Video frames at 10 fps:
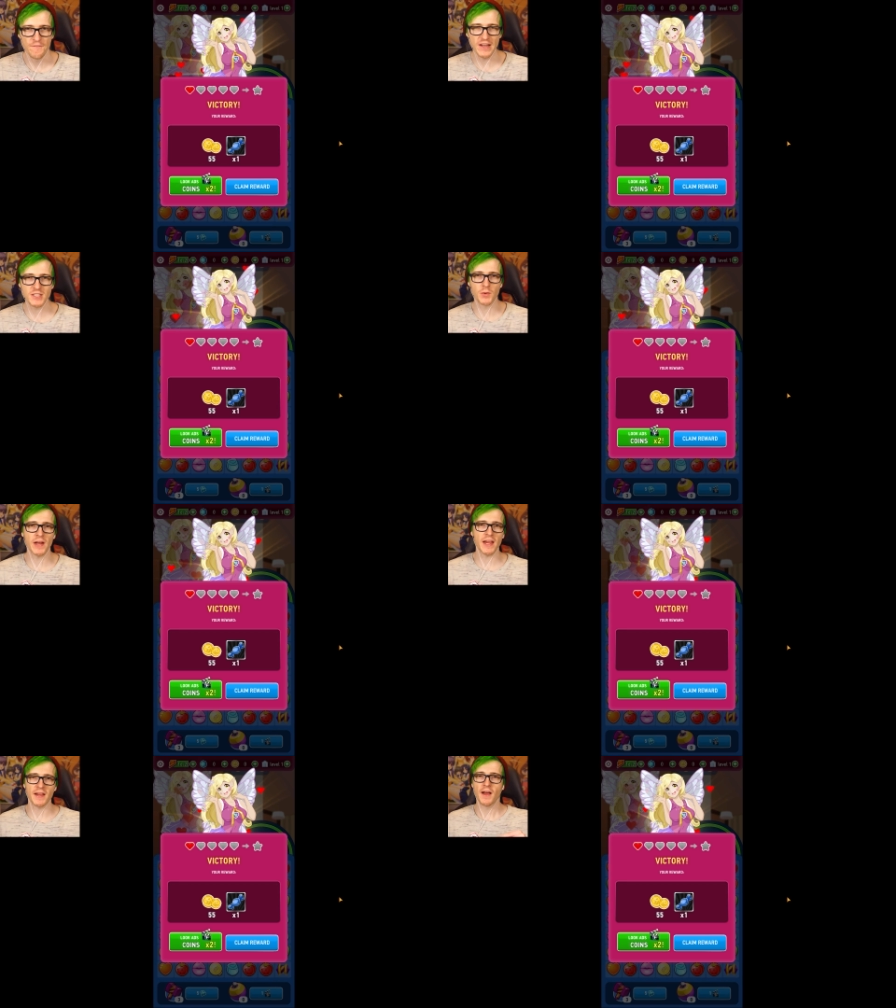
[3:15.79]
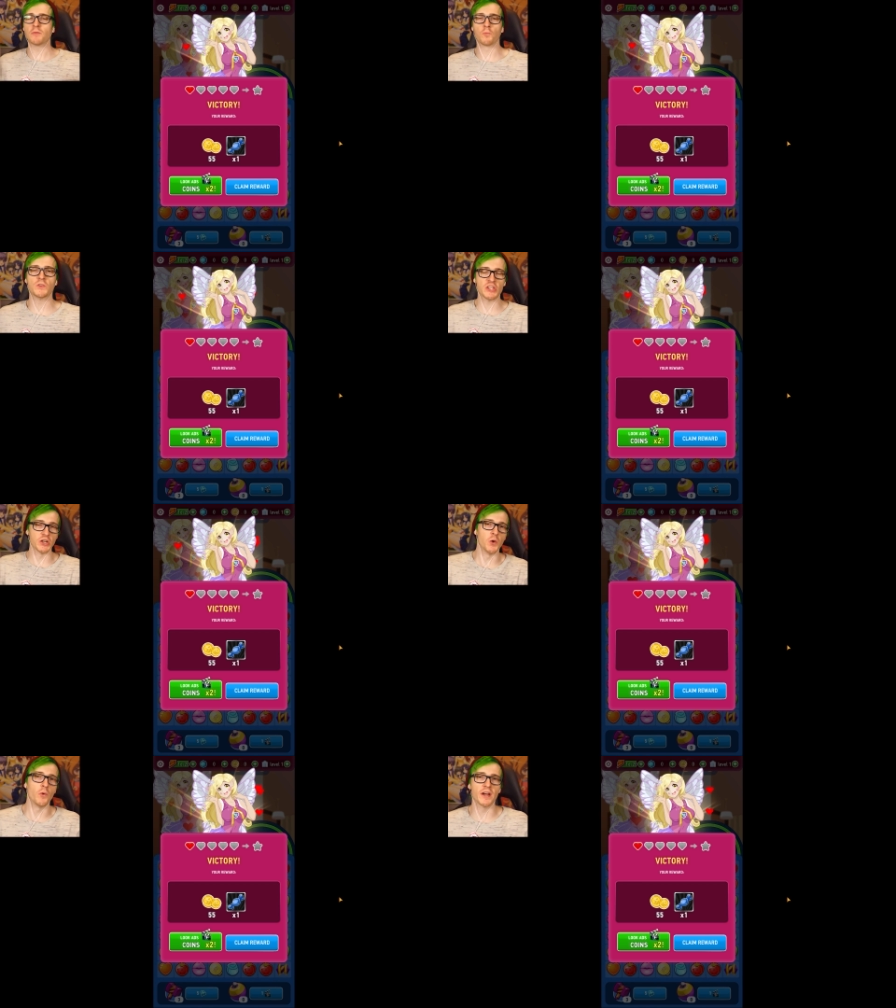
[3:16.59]
Victory! I
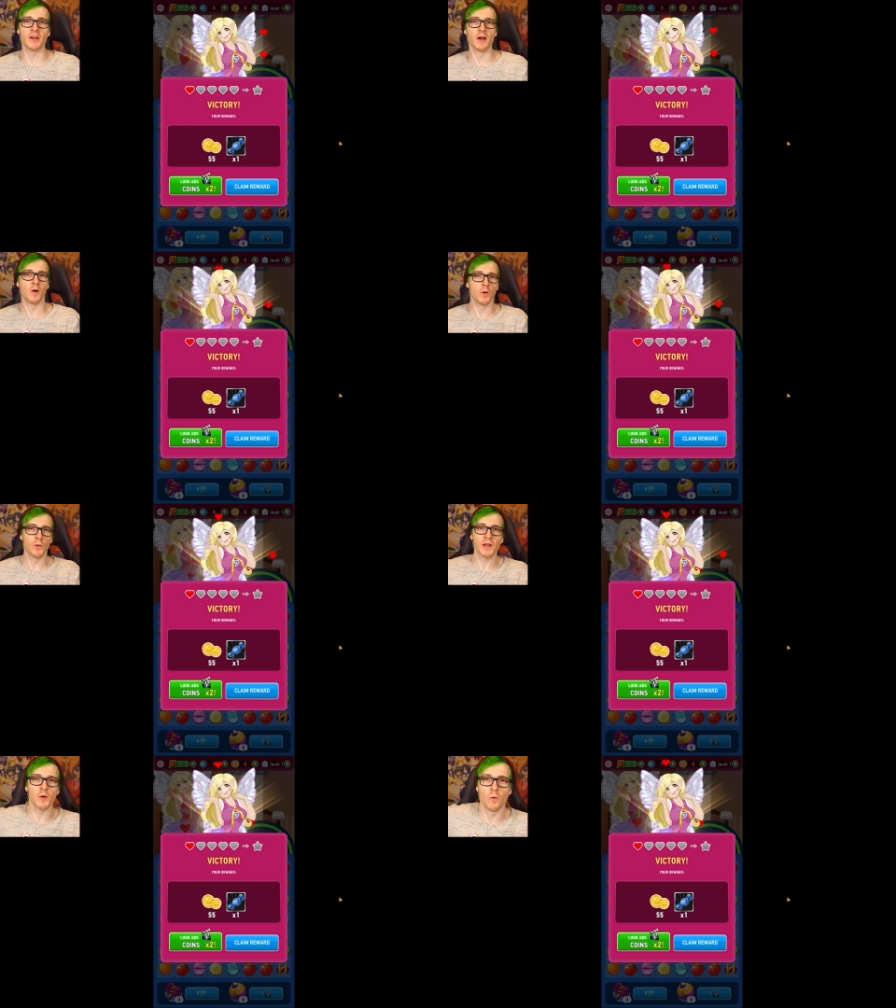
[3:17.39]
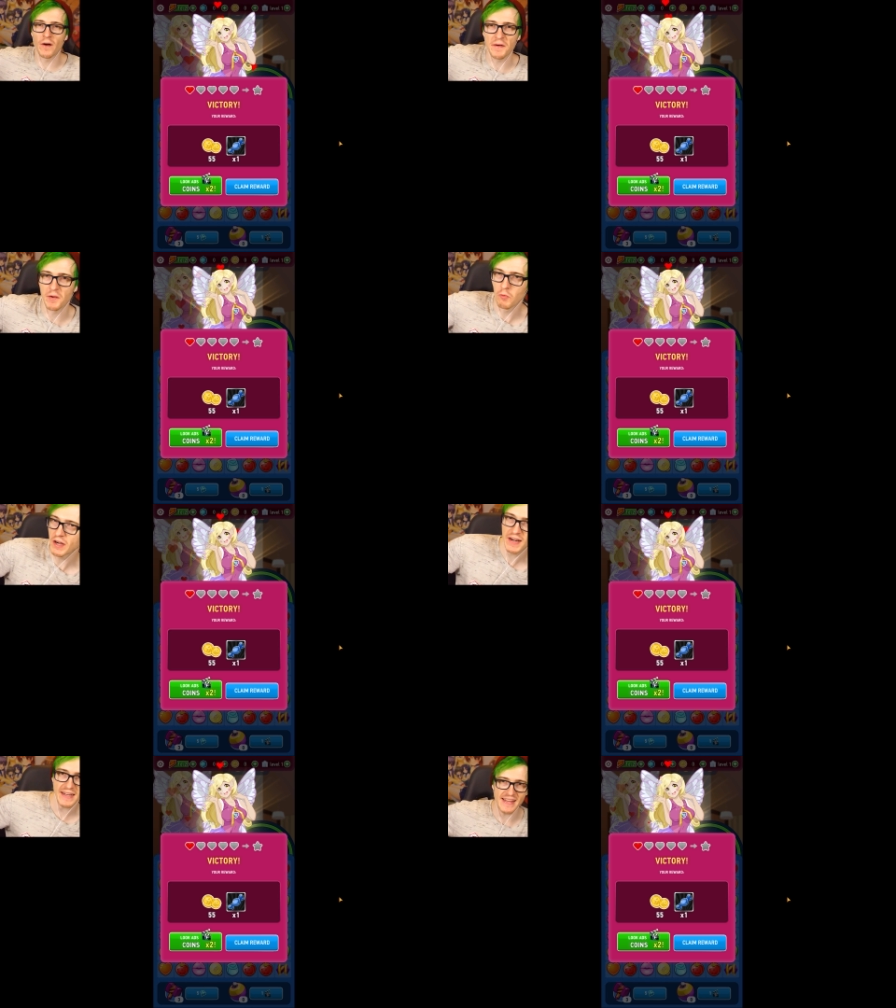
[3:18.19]
still wanna know who you are and
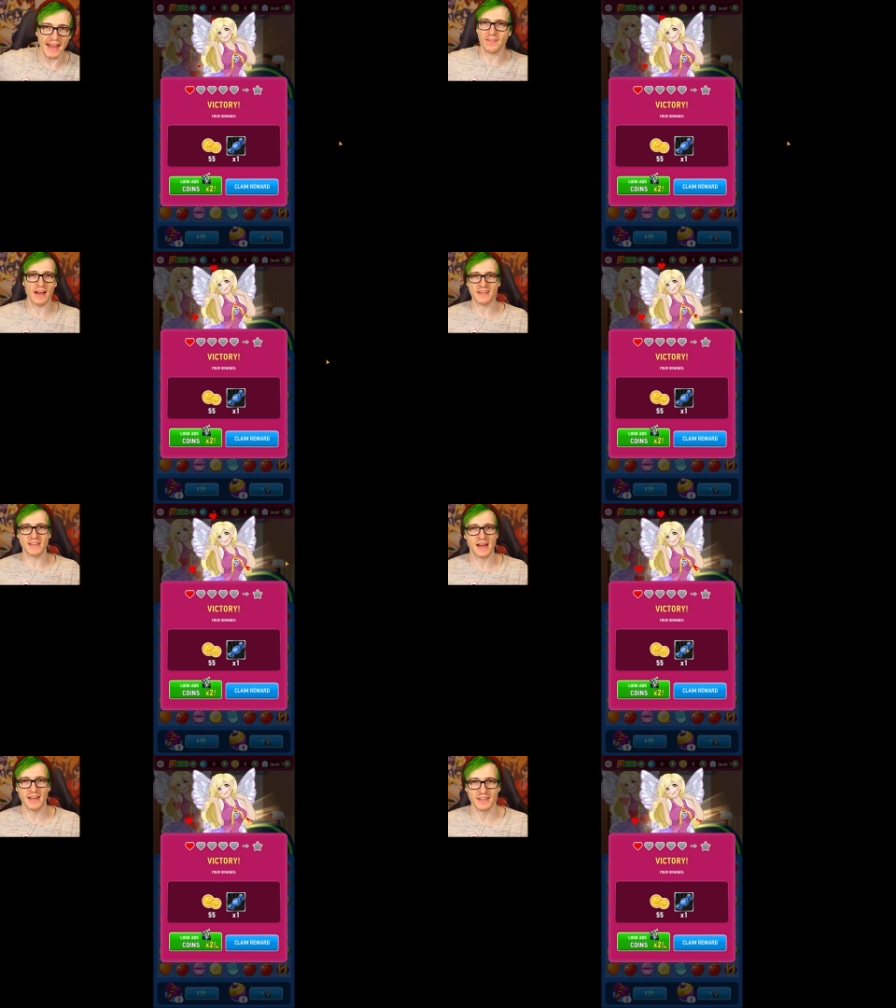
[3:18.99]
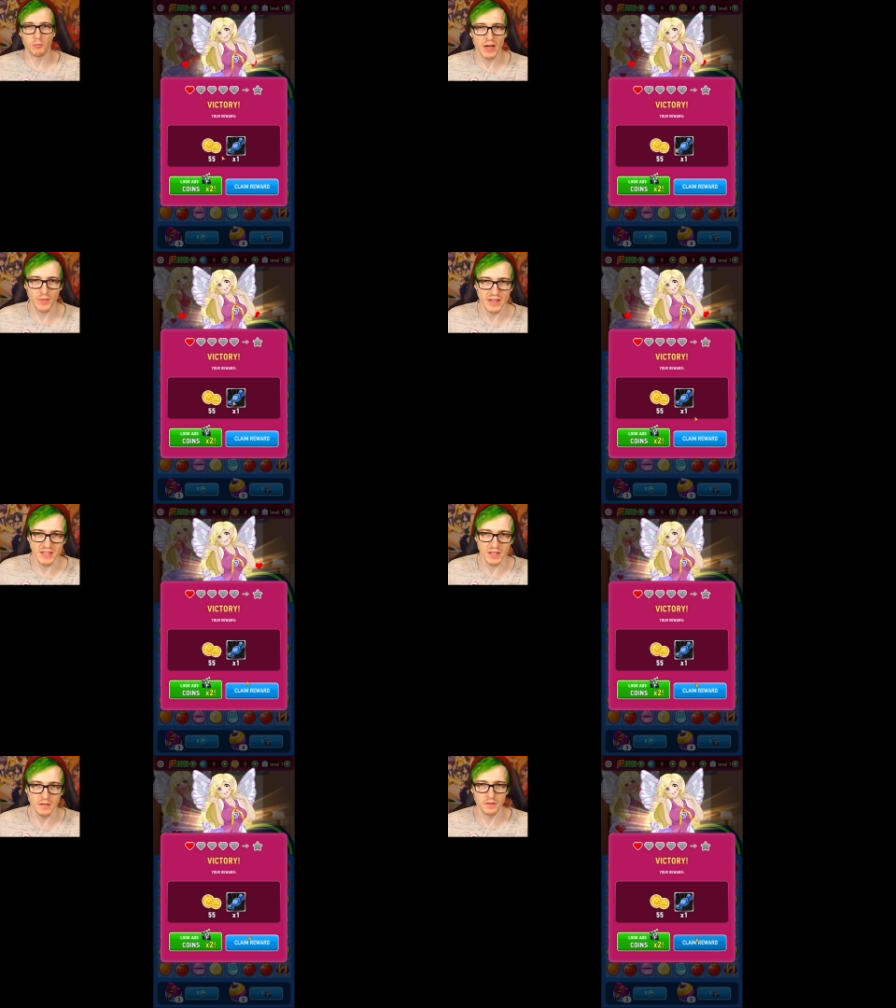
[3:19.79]
what did I take last night? Why do I
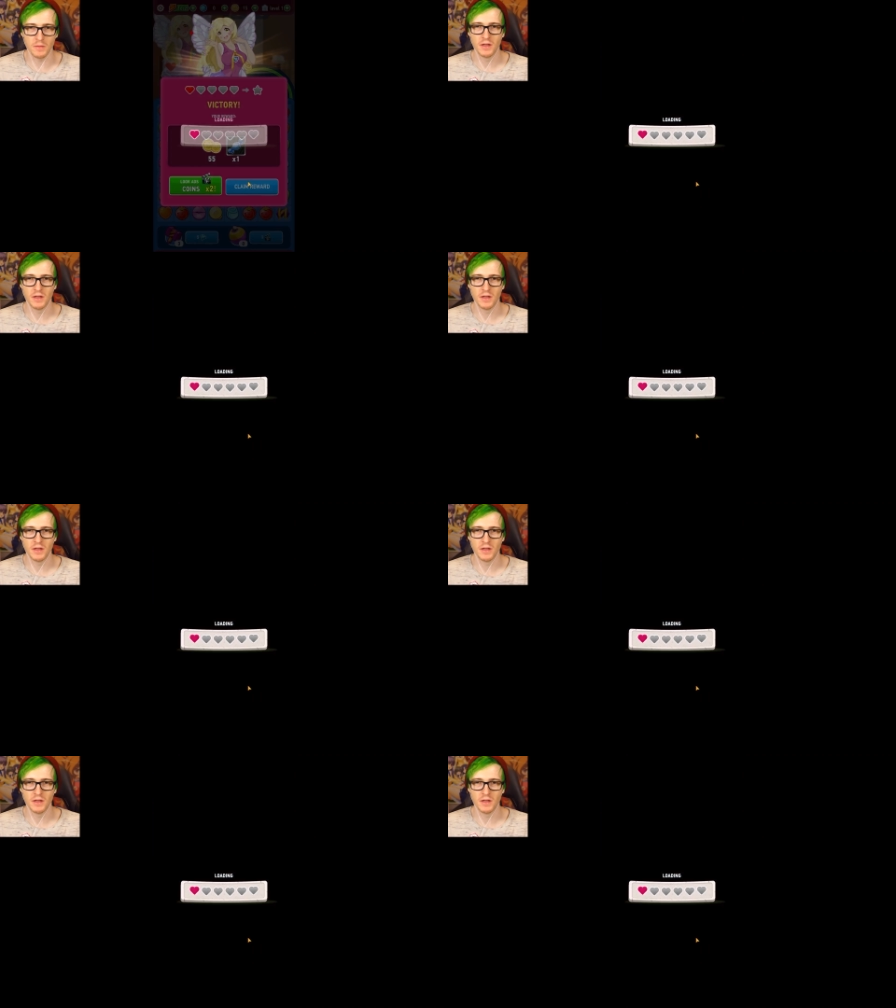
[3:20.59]
see you?